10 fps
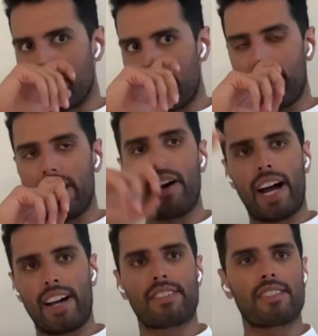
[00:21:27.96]
you've had
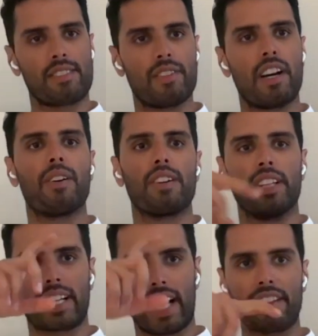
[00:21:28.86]

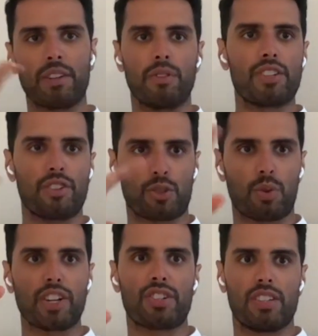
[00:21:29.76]
the research
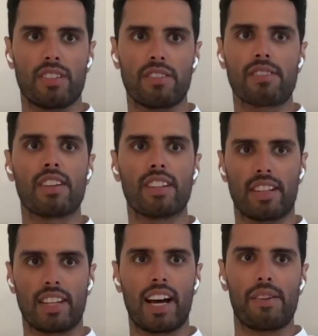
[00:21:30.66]
questions, and
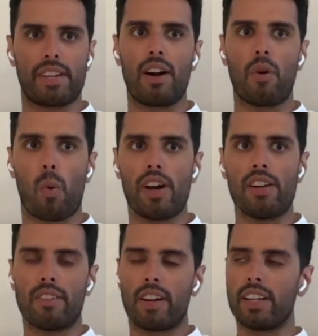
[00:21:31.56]
then now
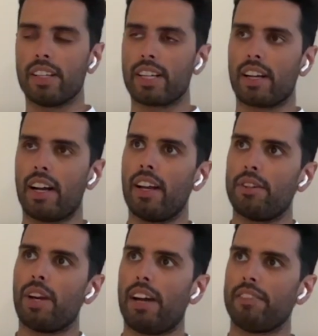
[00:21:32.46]
what, right? Like, and
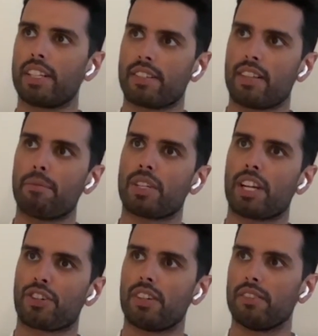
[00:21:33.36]
you have like a
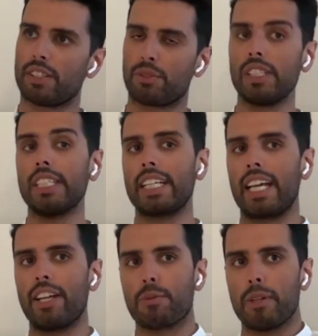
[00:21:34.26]
subsection of like really
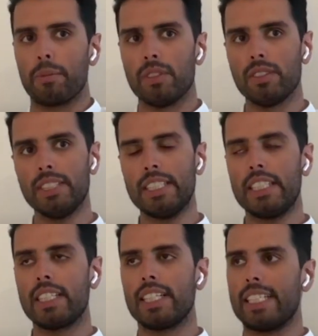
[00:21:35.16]
engaged people.
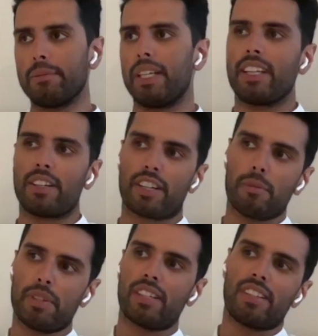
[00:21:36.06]
And they're going to
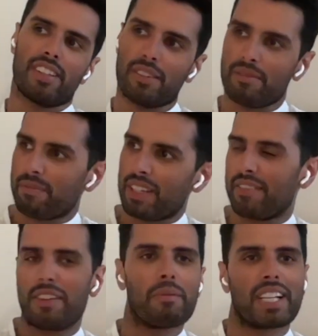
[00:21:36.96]
be,
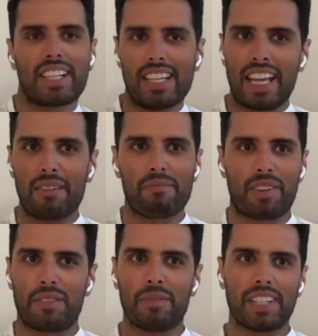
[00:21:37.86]
give them like a name,
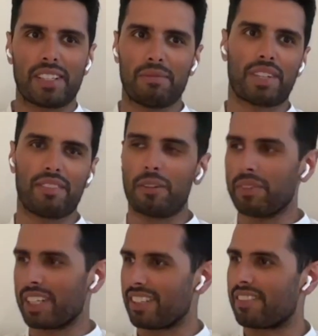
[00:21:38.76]
give them like
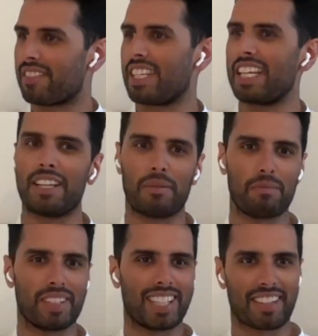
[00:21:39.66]
a
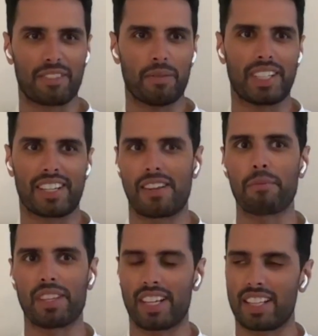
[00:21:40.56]
team, like give them like
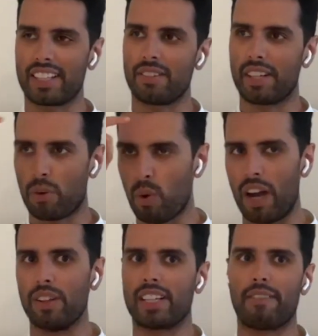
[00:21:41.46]
something, like they're like,
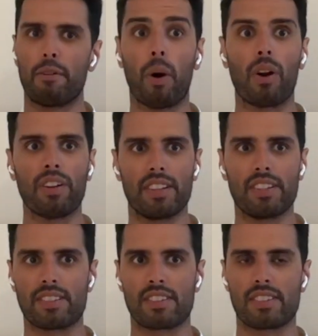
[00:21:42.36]
wow, like I'm a part of
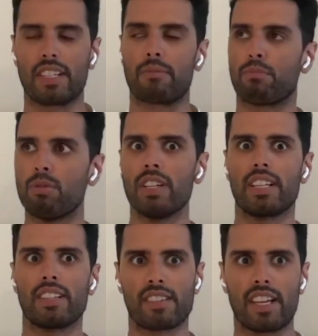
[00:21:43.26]
this. This is like pretty
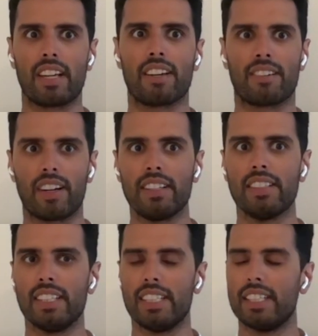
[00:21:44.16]
insane, right?
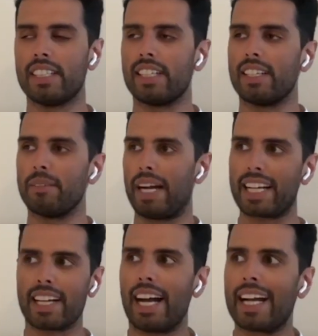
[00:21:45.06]

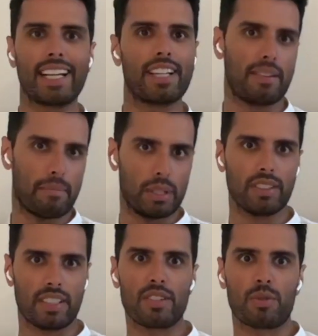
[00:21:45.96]
I get to build
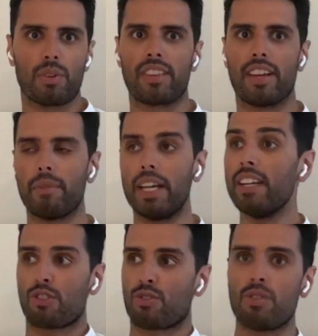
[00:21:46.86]
this with them, and
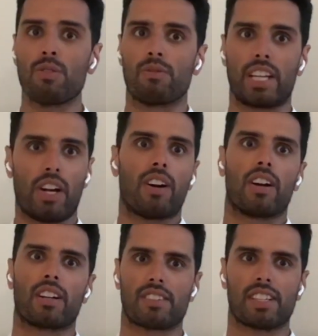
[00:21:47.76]
it's true, they are,
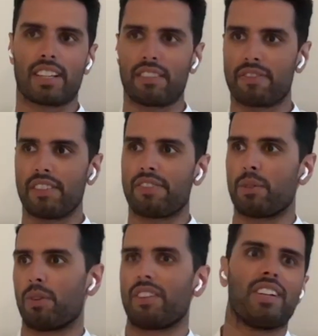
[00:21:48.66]
because like if they
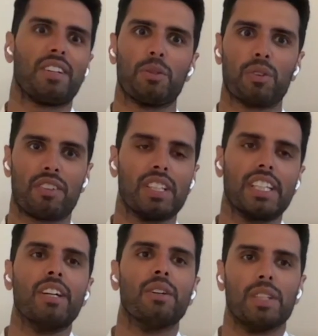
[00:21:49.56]
weren't there, you wouldn't really
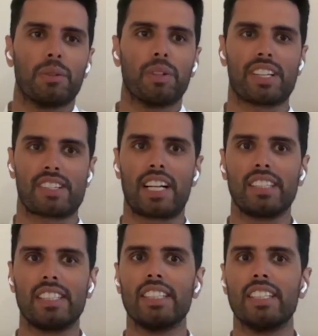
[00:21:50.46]
know like what
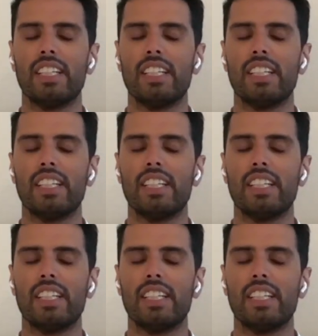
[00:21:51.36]
exactly